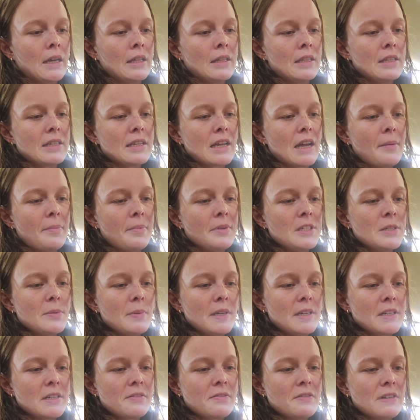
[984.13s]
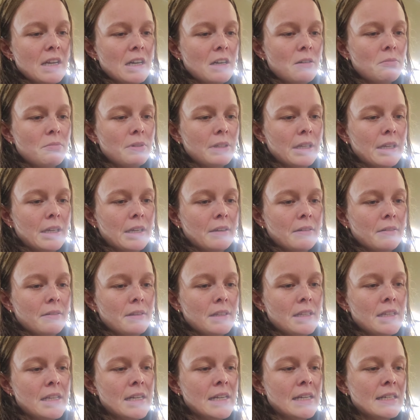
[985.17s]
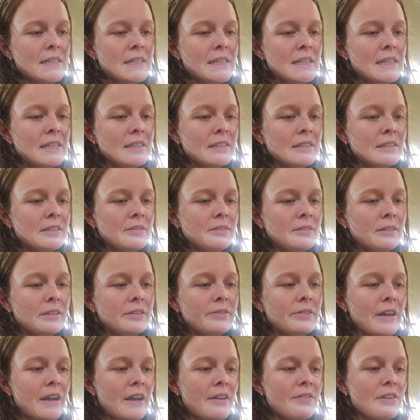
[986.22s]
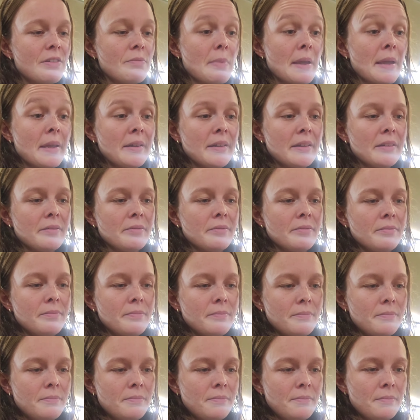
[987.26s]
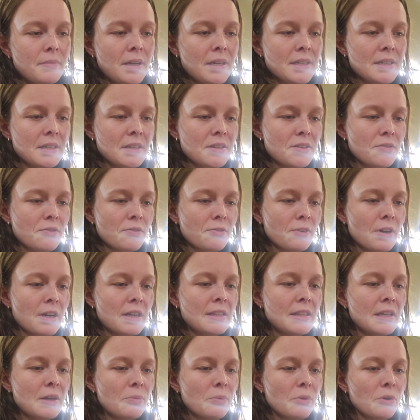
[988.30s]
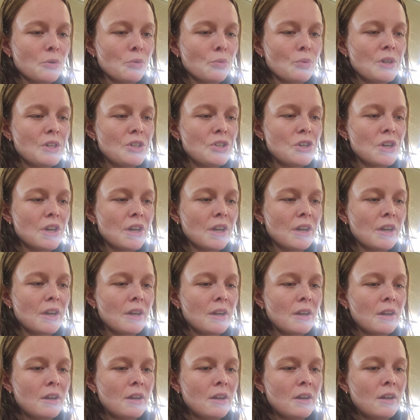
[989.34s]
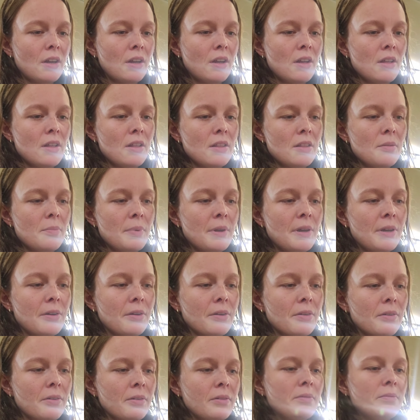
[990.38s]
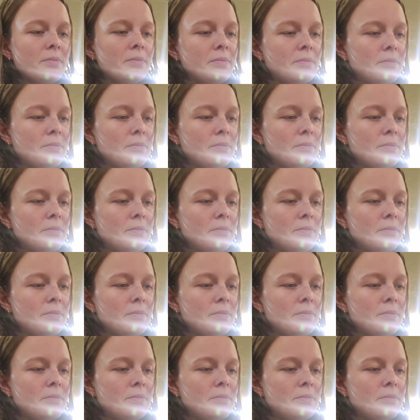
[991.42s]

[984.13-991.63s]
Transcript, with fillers: This happens because of downplaying. The idea of having made it makes us afraid that we're reaching the pinnacle